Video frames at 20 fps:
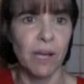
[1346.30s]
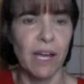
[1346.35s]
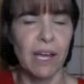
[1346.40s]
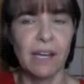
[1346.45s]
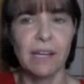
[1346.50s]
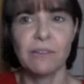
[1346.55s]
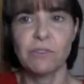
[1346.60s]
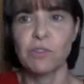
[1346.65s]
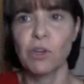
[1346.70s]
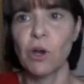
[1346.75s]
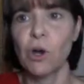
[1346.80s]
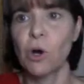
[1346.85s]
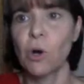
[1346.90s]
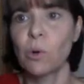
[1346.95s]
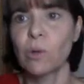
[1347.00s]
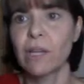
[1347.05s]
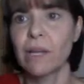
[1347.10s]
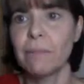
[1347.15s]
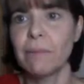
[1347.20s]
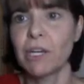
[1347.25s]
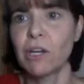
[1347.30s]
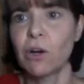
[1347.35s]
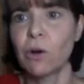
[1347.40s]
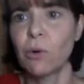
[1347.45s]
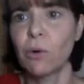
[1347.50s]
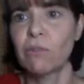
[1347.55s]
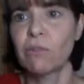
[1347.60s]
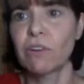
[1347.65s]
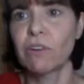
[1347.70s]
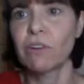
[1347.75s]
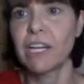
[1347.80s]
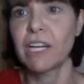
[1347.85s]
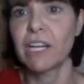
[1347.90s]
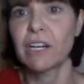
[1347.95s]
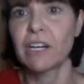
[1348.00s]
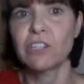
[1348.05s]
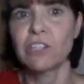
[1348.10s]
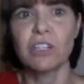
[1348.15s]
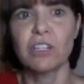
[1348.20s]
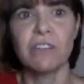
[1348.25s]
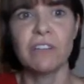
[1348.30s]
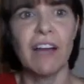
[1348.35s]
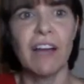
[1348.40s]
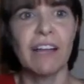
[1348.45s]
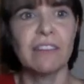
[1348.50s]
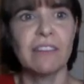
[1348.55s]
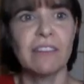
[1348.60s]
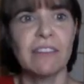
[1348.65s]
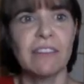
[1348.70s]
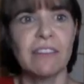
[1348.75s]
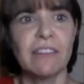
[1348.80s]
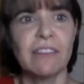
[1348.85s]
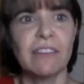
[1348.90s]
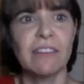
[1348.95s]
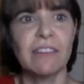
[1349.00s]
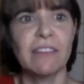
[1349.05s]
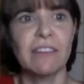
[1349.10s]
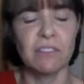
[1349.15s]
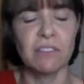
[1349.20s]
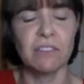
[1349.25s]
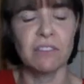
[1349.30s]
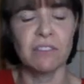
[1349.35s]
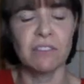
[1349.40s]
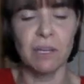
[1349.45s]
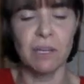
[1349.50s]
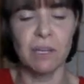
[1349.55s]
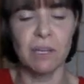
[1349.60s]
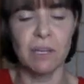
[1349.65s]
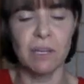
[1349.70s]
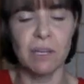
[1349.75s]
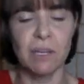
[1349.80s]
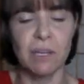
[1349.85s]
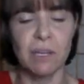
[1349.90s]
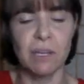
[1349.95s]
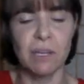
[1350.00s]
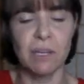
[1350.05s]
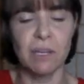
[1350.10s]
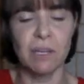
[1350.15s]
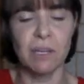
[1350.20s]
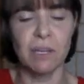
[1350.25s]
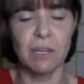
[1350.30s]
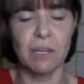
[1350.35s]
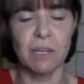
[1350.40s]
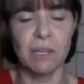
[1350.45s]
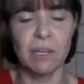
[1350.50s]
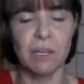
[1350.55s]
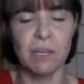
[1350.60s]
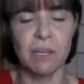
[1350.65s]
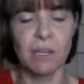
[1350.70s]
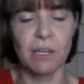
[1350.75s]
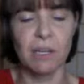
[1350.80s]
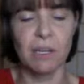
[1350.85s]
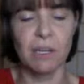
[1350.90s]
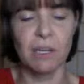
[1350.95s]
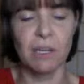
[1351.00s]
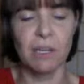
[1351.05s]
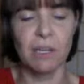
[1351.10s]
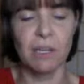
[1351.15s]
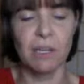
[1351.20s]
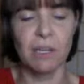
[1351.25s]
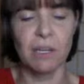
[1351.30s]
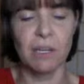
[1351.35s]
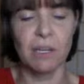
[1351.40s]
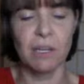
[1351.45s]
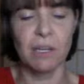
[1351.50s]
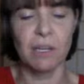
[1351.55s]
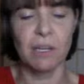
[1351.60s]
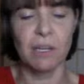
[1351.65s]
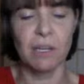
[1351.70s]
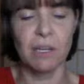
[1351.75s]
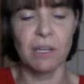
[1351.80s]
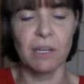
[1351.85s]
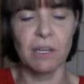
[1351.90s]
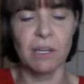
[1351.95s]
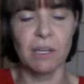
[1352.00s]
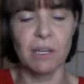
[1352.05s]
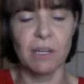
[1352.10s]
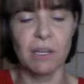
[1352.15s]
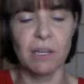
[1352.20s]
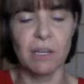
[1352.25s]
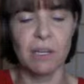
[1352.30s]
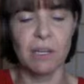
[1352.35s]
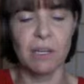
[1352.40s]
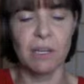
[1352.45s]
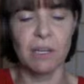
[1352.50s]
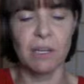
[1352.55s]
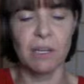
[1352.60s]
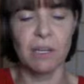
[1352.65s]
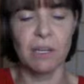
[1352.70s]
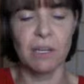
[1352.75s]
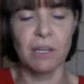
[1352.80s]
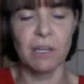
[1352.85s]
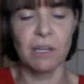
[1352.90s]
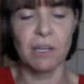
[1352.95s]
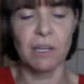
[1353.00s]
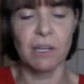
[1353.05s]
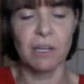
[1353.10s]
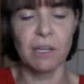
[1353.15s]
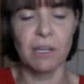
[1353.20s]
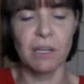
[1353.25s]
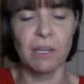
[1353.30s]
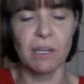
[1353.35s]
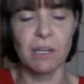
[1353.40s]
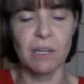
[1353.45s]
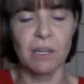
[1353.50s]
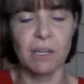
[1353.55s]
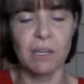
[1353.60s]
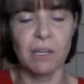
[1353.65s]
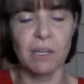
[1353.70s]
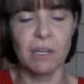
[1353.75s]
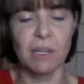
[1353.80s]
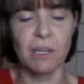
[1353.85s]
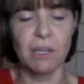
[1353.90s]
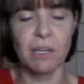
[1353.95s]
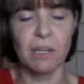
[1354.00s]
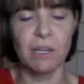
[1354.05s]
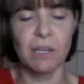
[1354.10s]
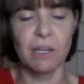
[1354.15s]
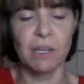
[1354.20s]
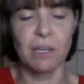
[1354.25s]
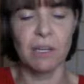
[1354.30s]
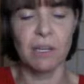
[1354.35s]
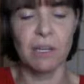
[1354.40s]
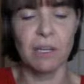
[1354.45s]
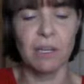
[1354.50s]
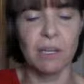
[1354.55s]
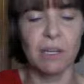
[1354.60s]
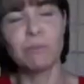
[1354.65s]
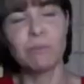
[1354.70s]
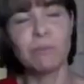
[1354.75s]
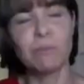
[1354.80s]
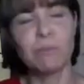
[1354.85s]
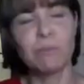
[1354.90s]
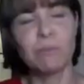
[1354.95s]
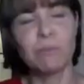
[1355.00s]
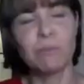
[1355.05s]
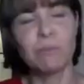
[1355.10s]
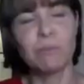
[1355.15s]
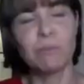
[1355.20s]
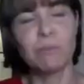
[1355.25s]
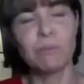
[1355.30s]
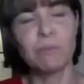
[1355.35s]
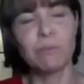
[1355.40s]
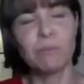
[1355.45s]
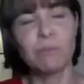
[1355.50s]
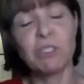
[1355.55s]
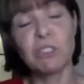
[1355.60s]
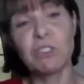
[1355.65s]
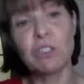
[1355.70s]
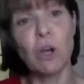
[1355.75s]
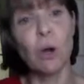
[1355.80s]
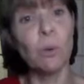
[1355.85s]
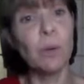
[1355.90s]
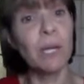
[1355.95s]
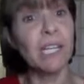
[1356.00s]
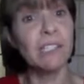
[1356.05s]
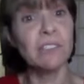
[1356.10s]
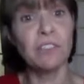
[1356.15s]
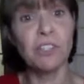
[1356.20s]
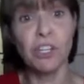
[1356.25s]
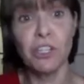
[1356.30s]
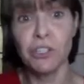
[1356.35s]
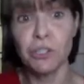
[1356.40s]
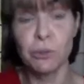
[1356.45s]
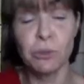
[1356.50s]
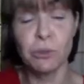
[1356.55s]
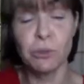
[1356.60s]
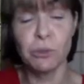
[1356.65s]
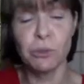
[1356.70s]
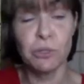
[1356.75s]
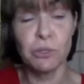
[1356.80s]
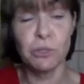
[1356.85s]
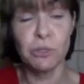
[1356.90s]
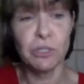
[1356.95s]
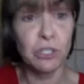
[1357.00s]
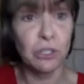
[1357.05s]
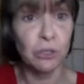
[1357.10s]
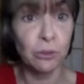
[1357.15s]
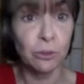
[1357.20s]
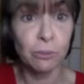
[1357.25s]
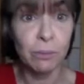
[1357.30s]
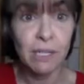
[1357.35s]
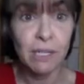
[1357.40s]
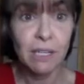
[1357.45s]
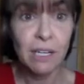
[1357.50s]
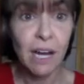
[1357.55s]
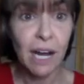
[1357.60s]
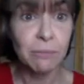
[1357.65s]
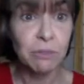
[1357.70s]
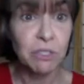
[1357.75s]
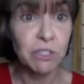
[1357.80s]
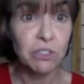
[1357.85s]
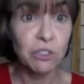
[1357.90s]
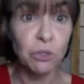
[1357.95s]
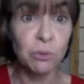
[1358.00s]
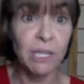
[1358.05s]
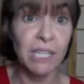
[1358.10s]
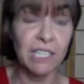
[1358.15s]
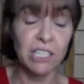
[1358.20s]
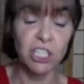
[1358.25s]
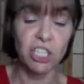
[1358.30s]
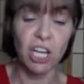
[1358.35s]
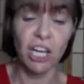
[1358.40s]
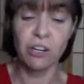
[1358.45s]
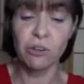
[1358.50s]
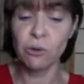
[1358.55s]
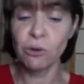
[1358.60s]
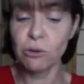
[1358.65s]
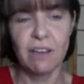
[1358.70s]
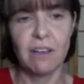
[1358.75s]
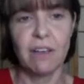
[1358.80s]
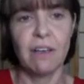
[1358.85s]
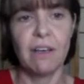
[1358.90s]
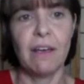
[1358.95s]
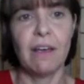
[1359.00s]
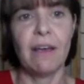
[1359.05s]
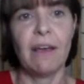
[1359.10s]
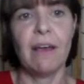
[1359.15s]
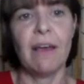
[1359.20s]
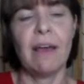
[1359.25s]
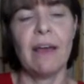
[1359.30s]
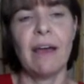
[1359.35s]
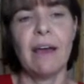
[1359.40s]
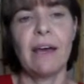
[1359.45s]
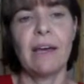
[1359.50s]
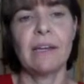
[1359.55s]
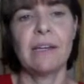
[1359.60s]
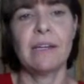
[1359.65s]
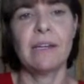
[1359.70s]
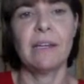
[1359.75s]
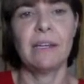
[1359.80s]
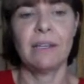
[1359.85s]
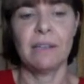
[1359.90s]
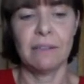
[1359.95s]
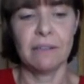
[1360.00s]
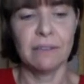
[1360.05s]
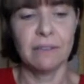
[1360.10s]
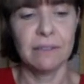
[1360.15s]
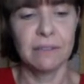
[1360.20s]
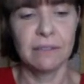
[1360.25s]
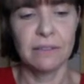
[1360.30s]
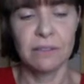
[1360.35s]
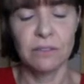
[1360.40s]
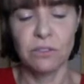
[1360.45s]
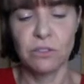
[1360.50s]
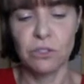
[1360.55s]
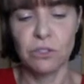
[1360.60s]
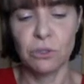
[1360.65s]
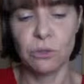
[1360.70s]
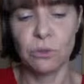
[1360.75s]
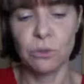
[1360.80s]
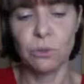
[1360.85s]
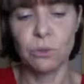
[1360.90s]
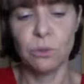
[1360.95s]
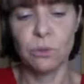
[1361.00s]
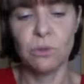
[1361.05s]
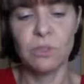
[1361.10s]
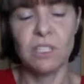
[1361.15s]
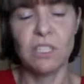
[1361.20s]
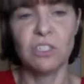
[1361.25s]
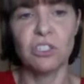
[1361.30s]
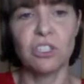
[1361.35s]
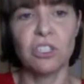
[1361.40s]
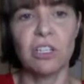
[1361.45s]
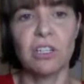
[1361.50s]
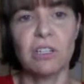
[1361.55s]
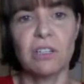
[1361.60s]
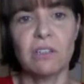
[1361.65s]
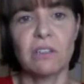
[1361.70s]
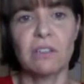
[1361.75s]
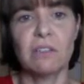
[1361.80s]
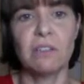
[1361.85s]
Okay, so let me go over here. I should have had this up for you. I apologize. Have all my tabs ahead of time and I didn't kind of plan too well. So I'm just going into YouTube. I'm just doing a general search, adding 2-digit